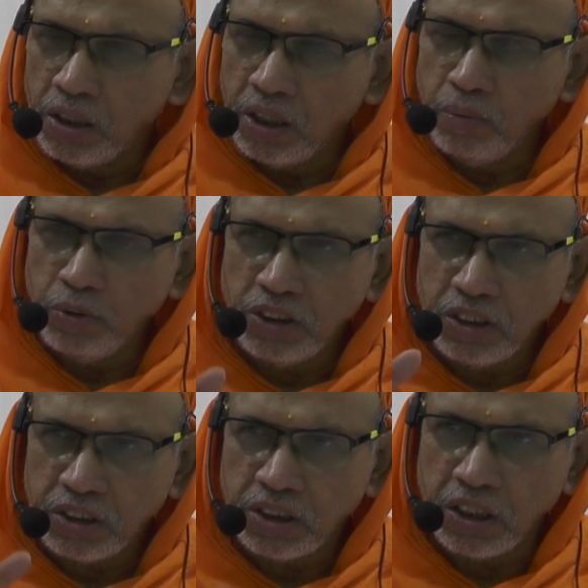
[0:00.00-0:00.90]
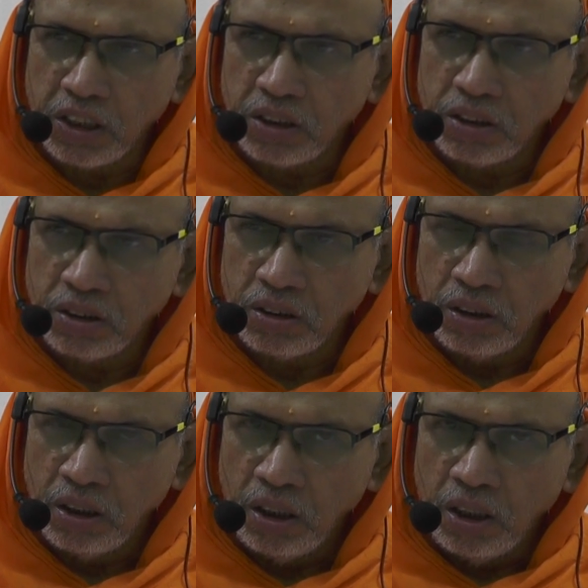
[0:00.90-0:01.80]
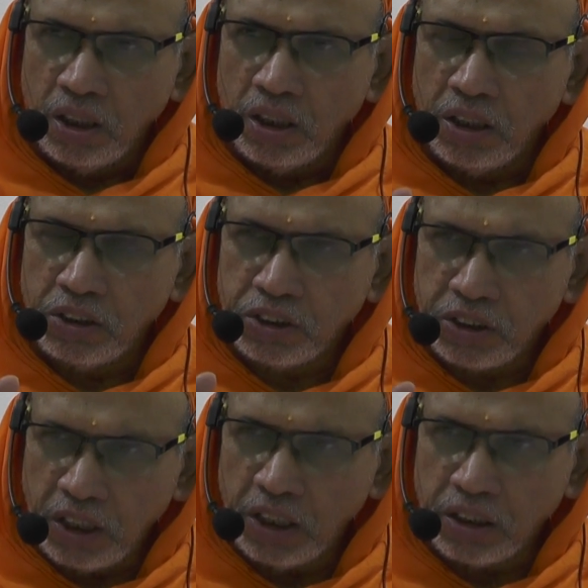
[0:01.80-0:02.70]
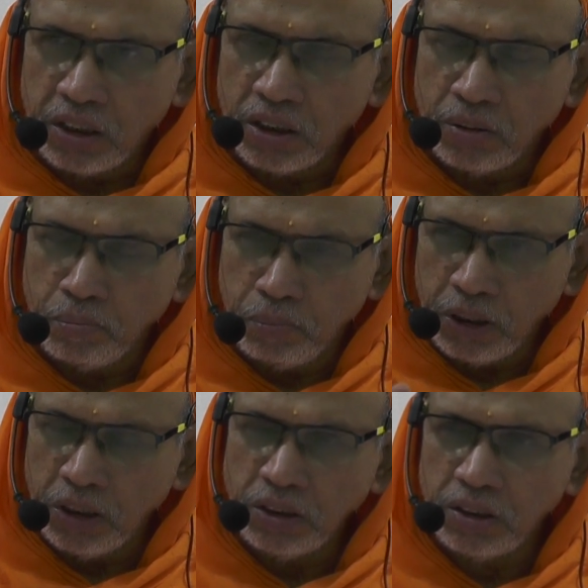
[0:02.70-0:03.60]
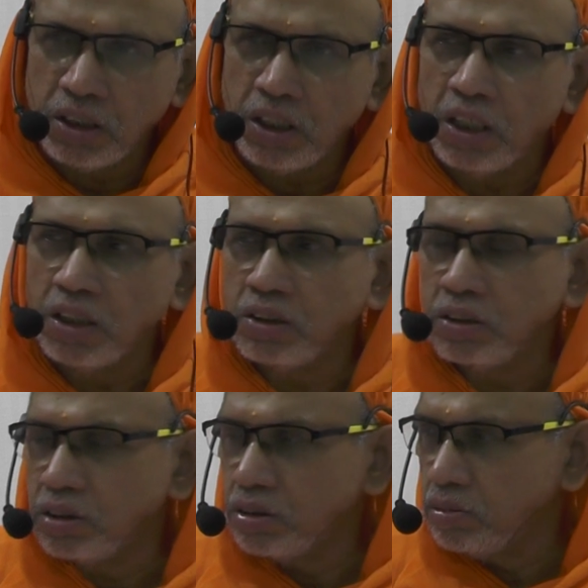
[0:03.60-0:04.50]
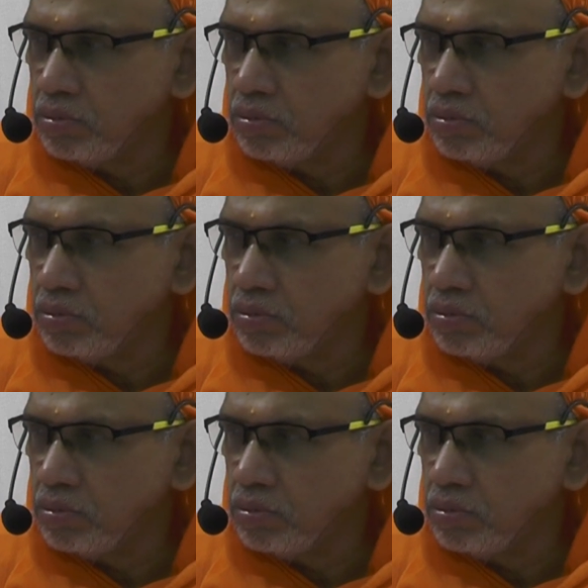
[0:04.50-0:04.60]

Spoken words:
Dream is a state. A state begins and ends.